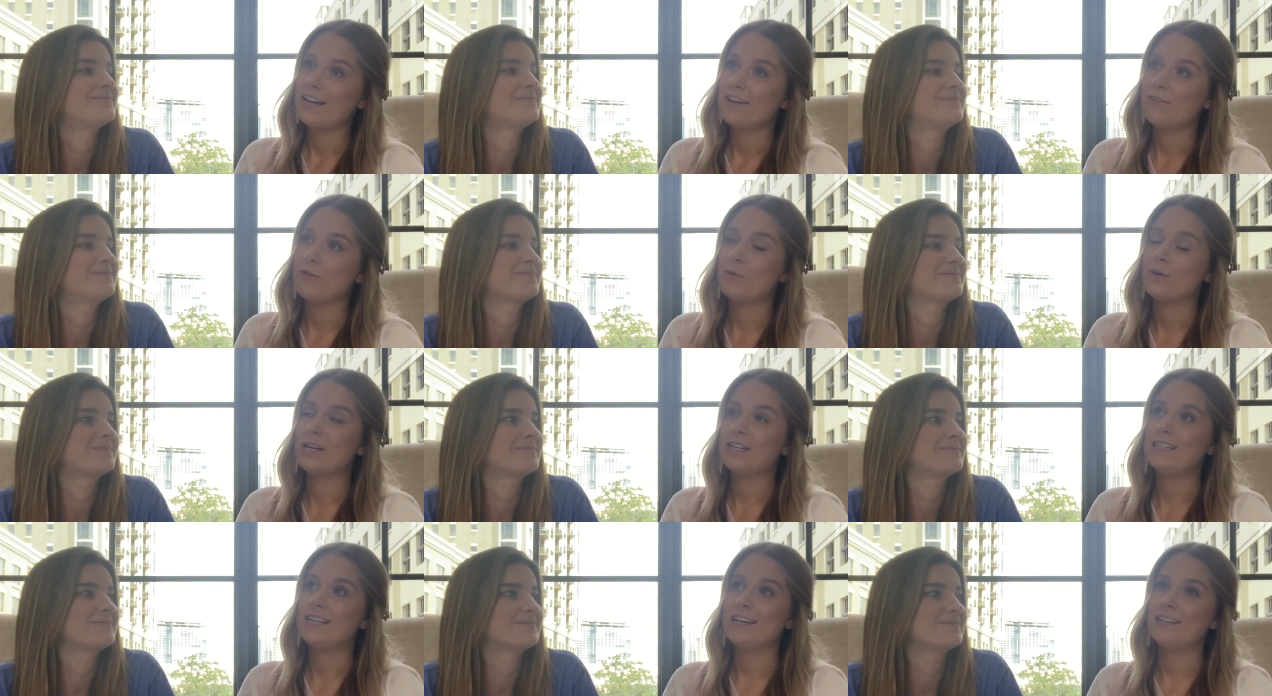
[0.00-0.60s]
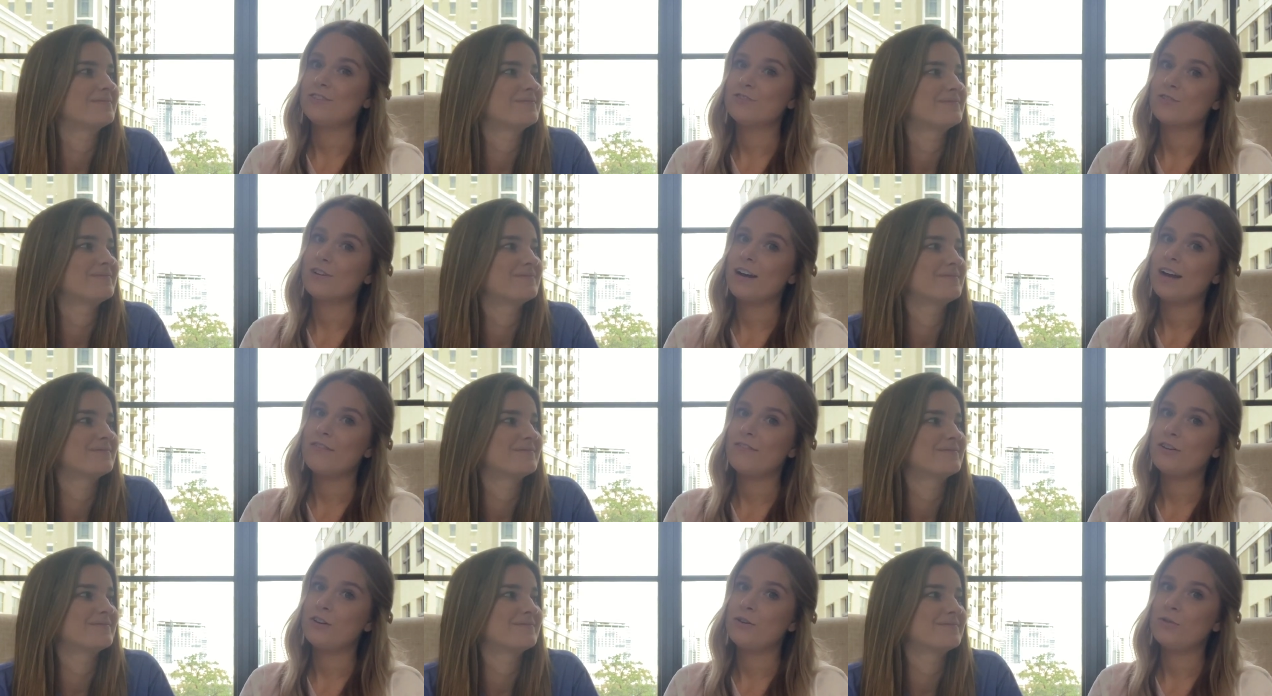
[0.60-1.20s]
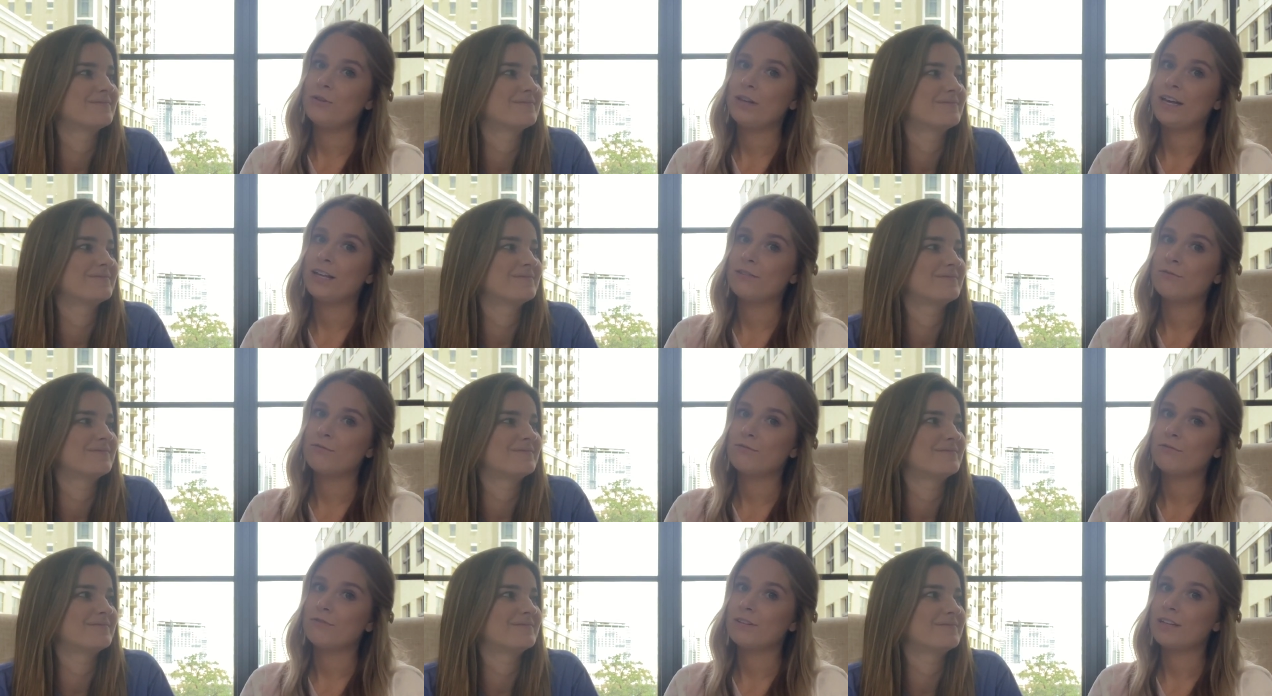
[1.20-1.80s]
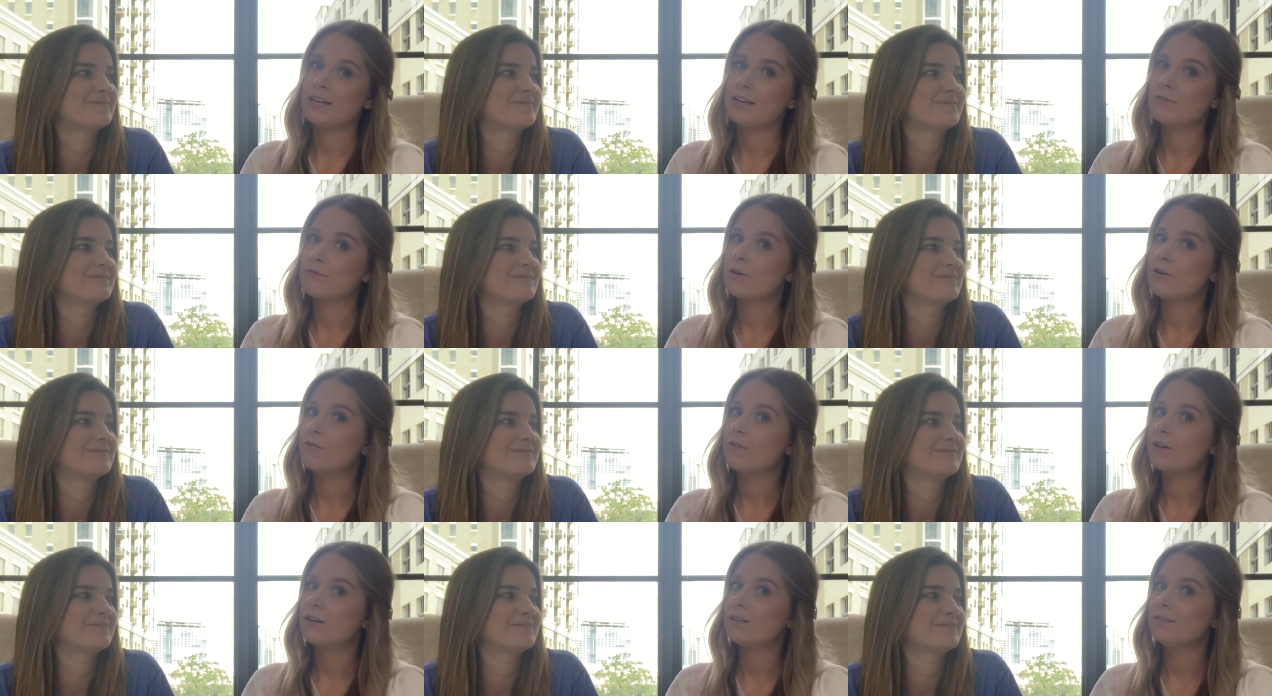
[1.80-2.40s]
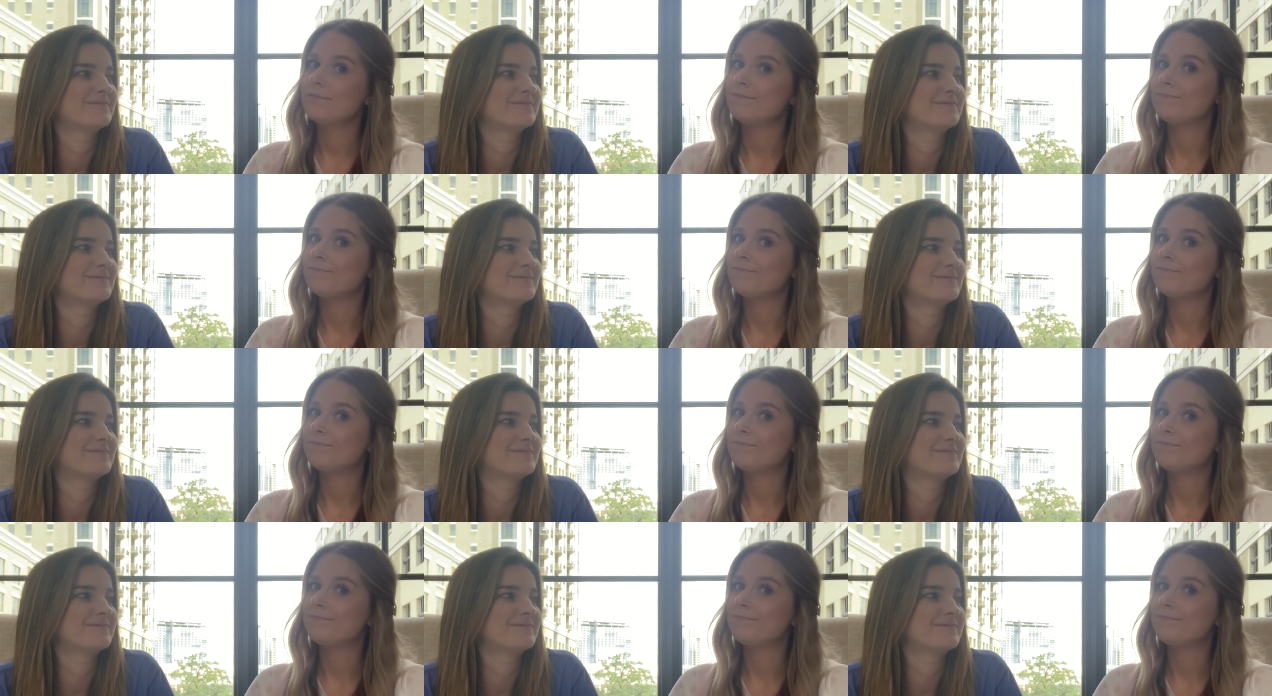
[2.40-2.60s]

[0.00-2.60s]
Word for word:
Speaker 1: If you wanna test drive a new Land, Land Rover,